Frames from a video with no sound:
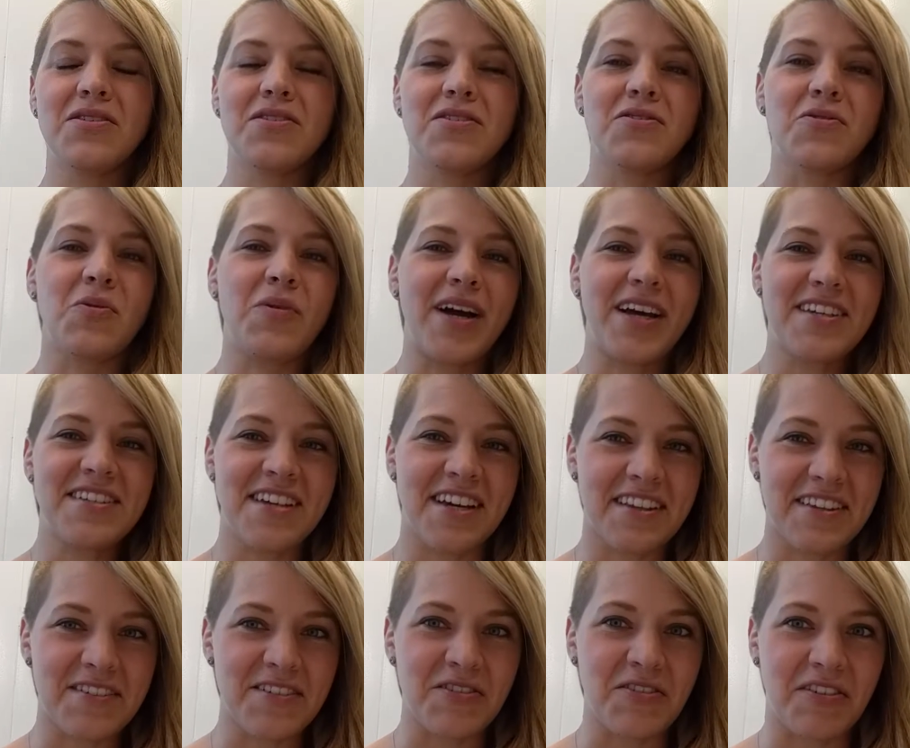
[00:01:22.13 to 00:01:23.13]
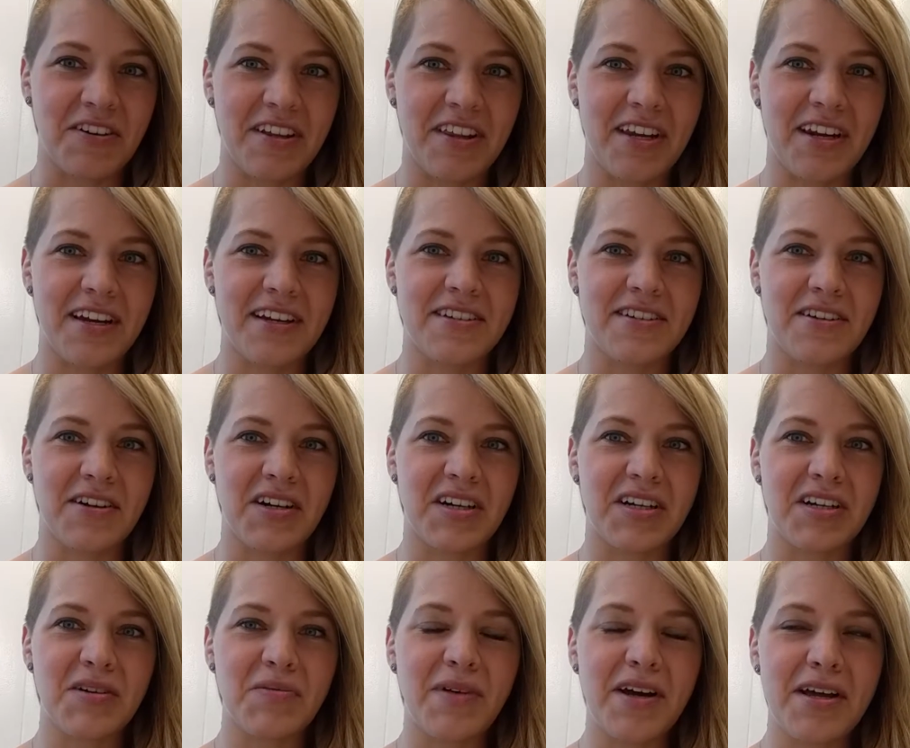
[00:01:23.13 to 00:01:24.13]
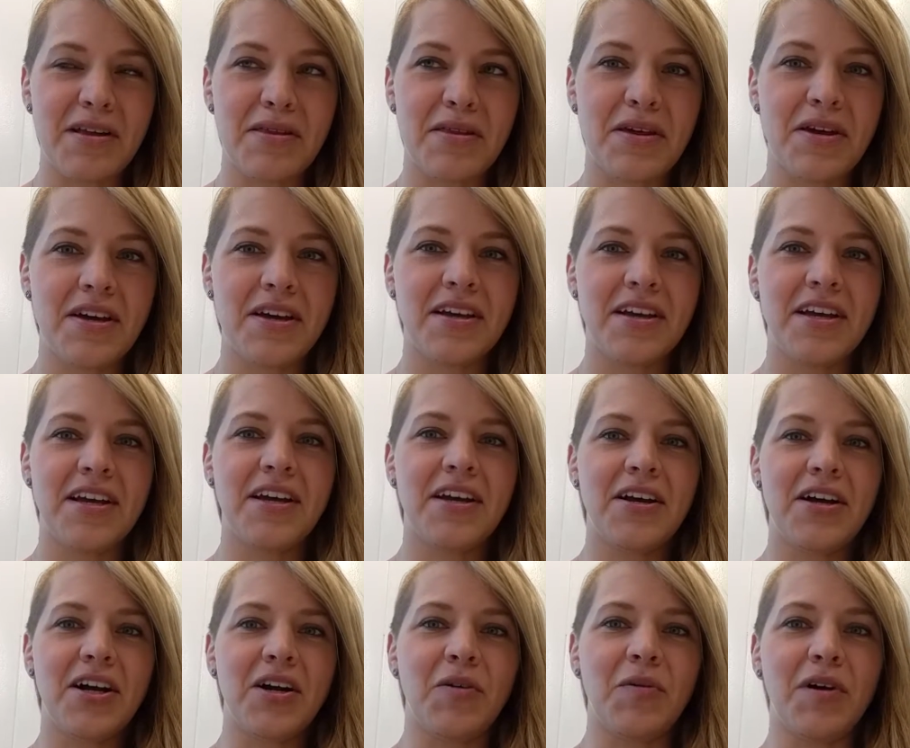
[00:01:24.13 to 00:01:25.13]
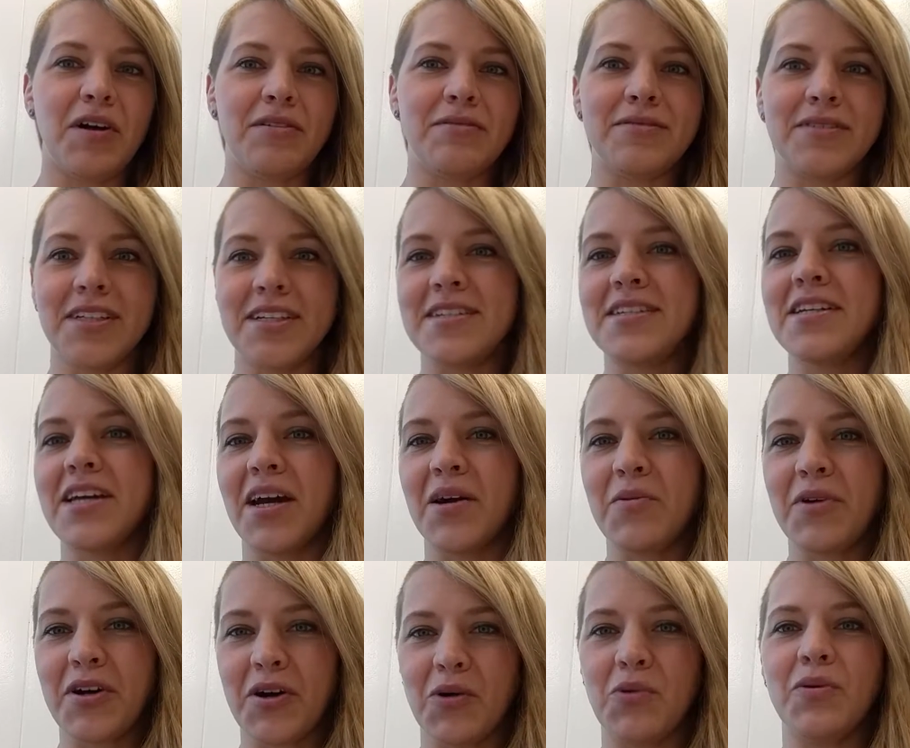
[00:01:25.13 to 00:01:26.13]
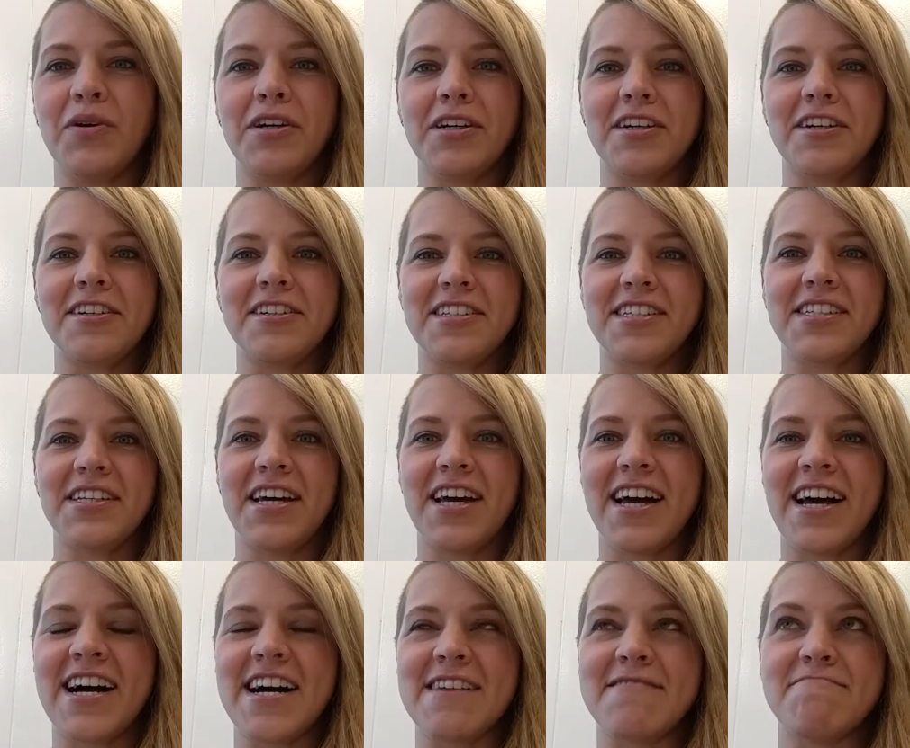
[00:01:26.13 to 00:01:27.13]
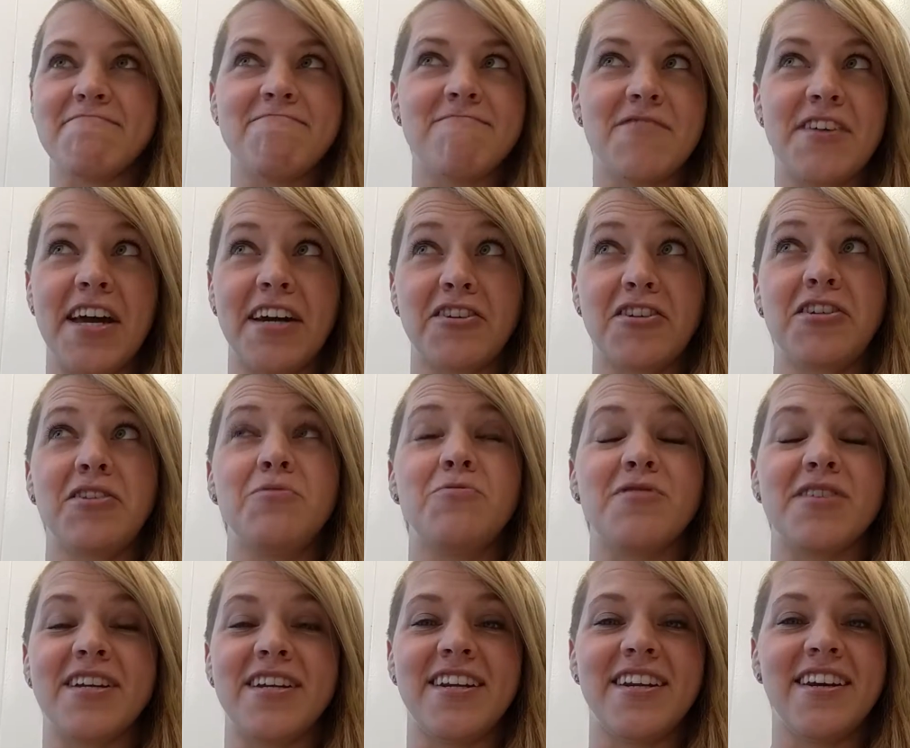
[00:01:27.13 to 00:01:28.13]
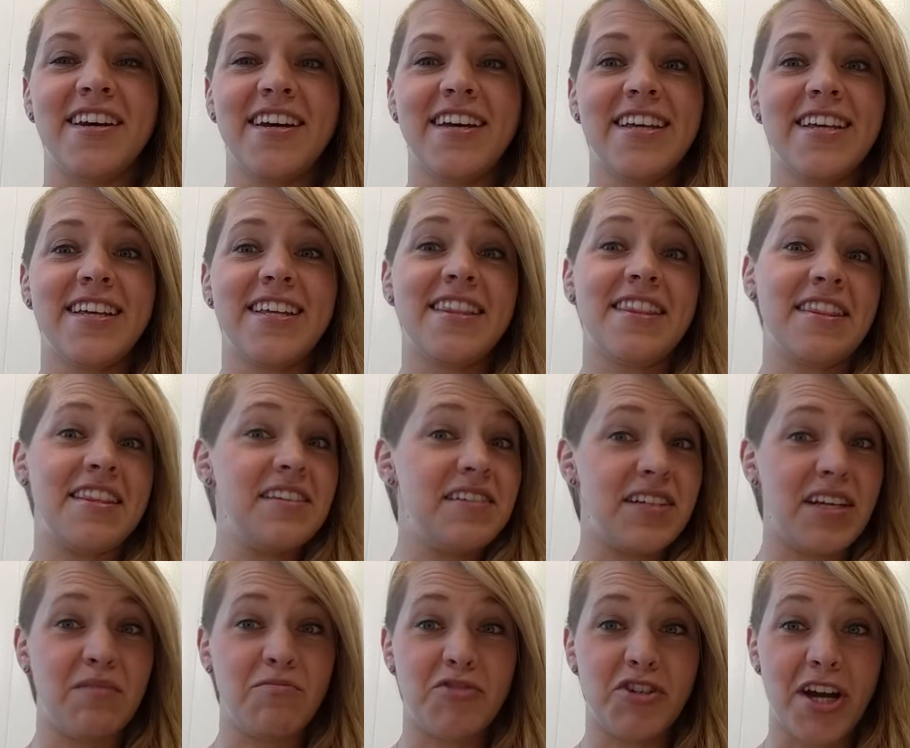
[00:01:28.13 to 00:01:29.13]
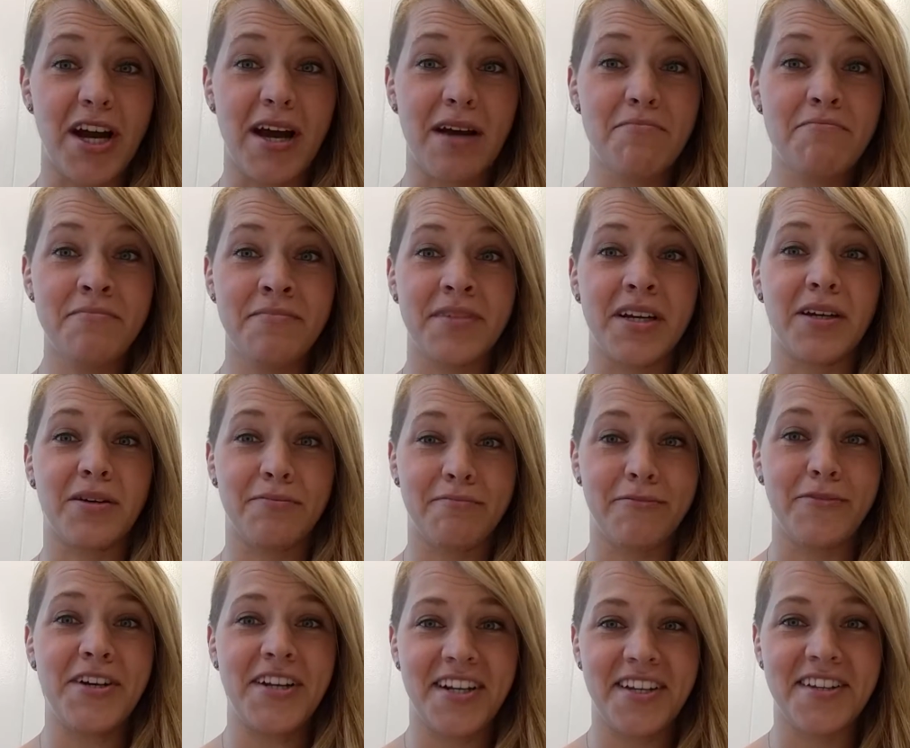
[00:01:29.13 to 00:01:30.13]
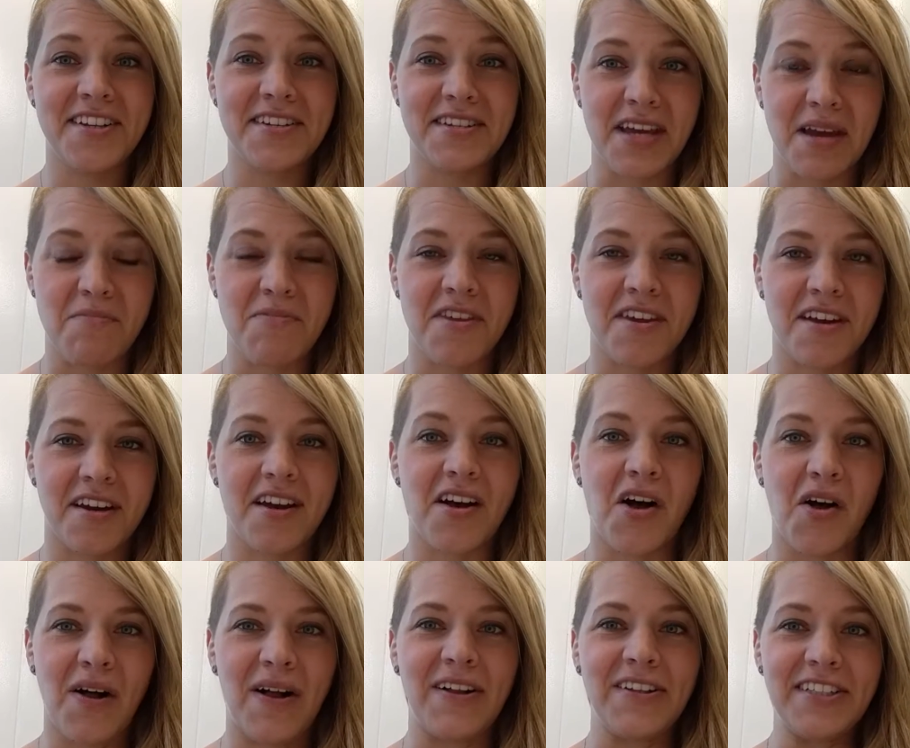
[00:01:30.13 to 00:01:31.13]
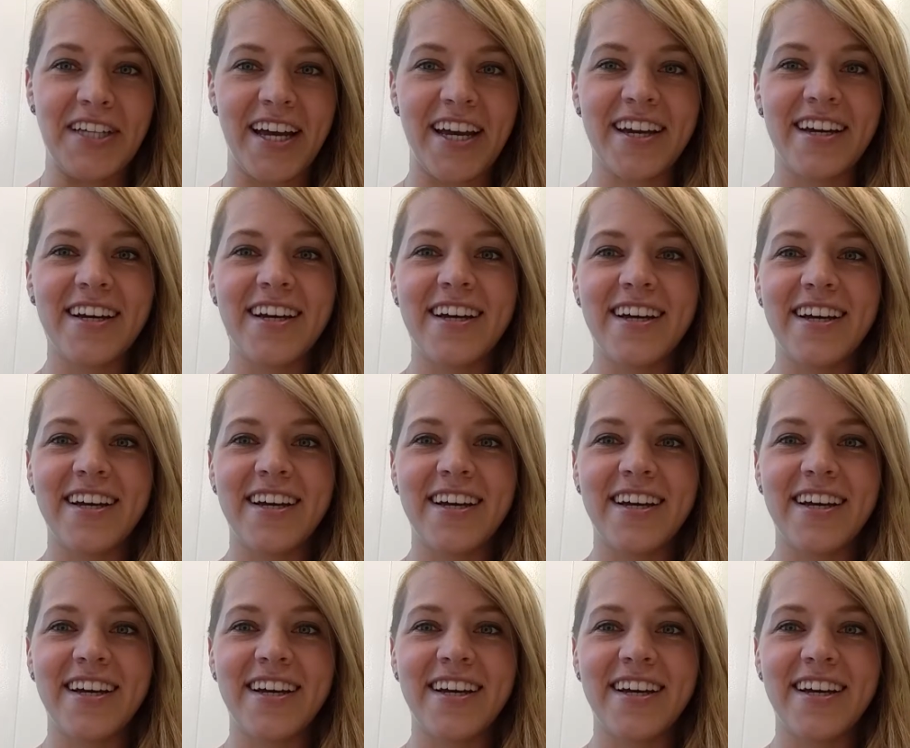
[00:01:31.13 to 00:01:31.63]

So why is that the story that I started with? Well, Liz and I were coworkers. We actually were in the same job. Like, we did the same thing all day.